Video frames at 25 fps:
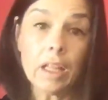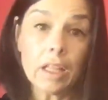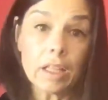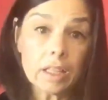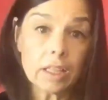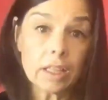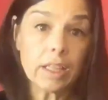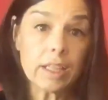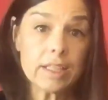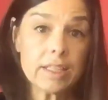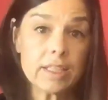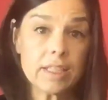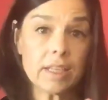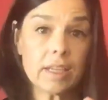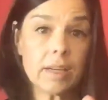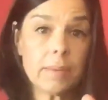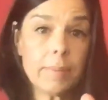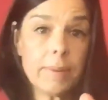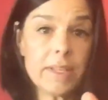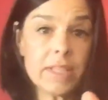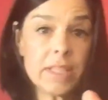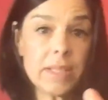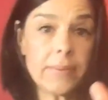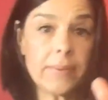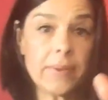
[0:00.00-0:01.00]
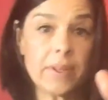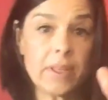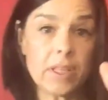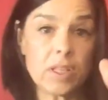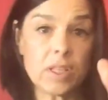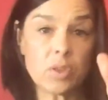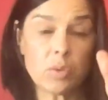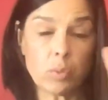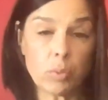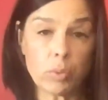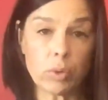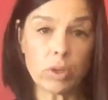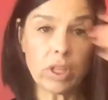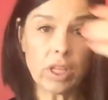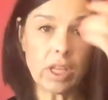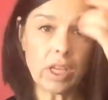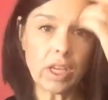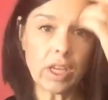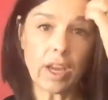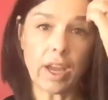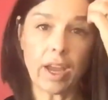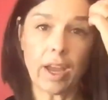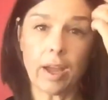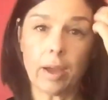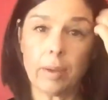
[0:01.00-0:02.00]
Let's talk about something that's really
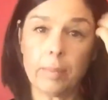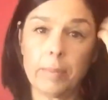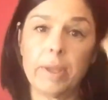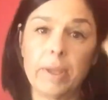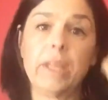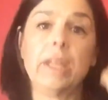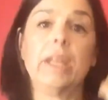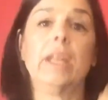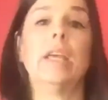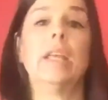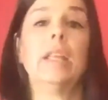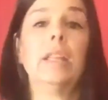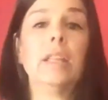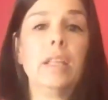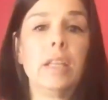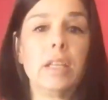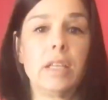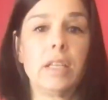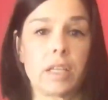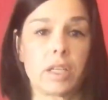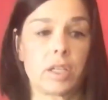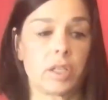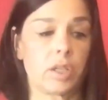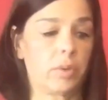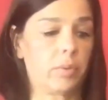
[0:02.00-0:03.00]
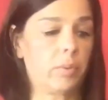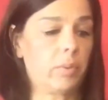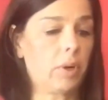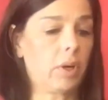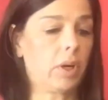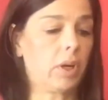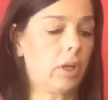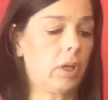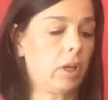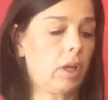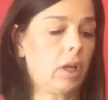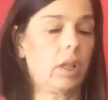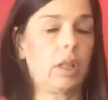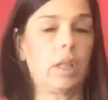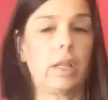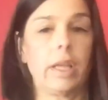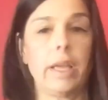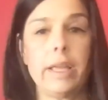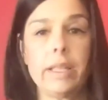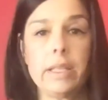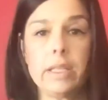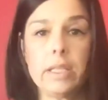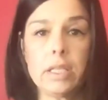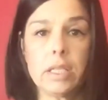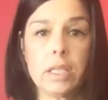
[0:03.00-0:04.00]
common in the addiction world.
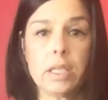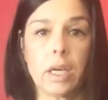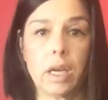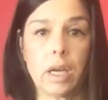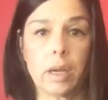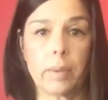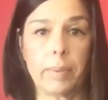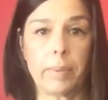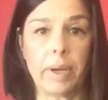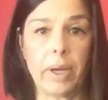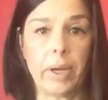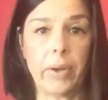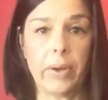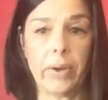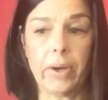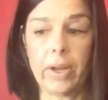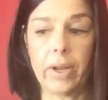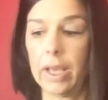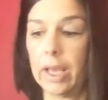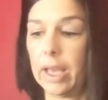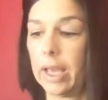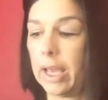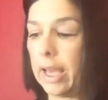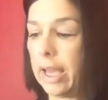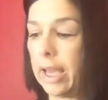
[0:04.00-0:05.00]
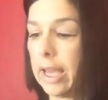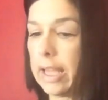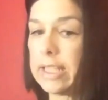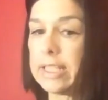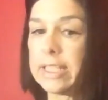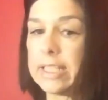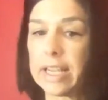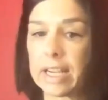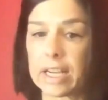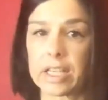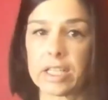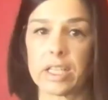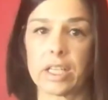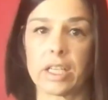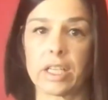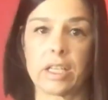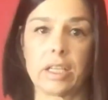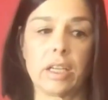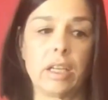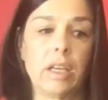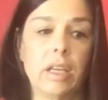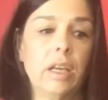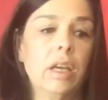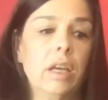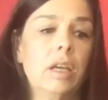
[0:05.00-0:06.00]
Let's talk about addiction
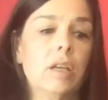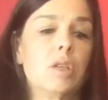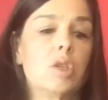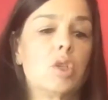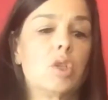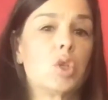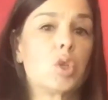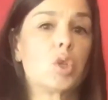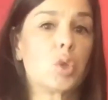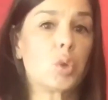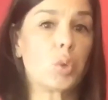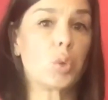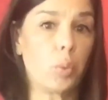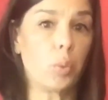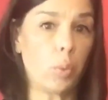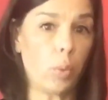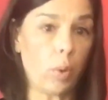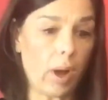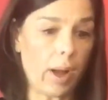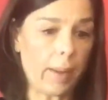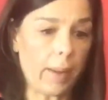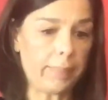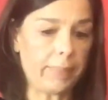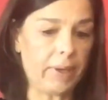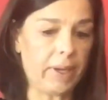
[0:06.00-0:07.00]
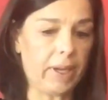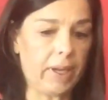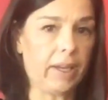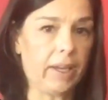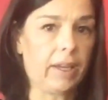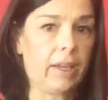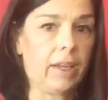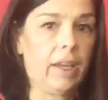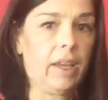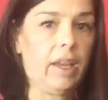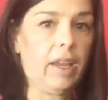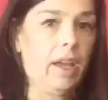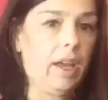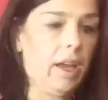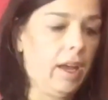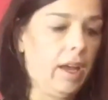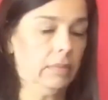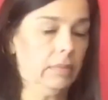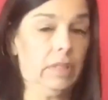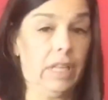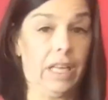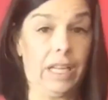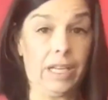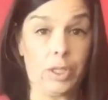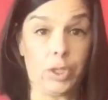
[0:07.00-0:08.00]
swapping.
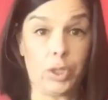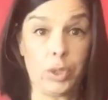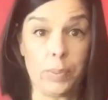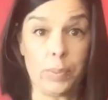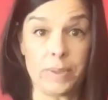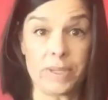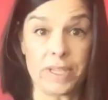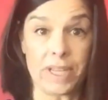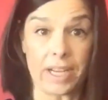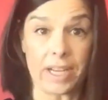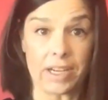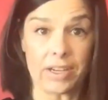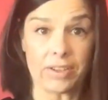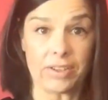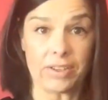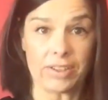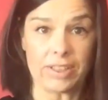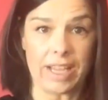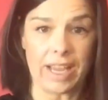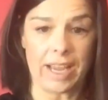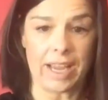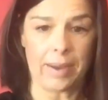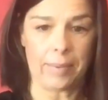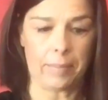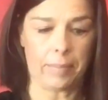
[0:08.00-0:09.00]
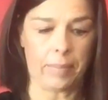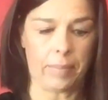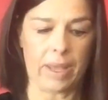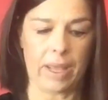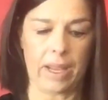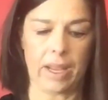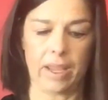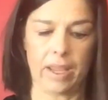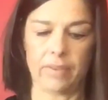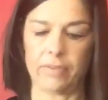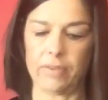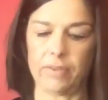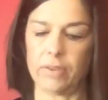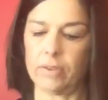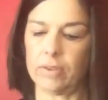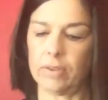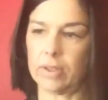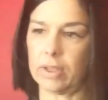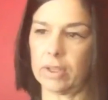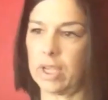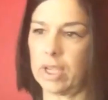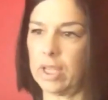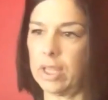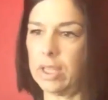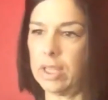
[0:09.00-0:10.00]
Not a super technical name, but if you
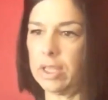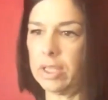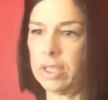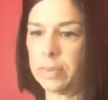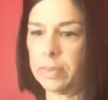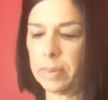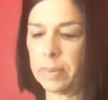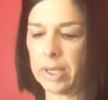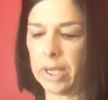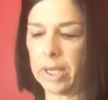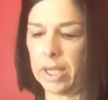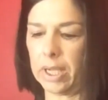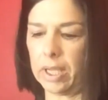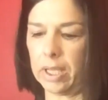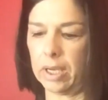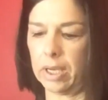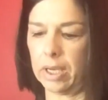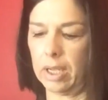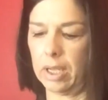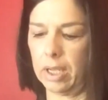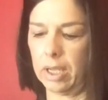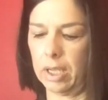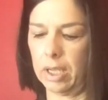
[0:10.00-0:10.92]
look at this plant,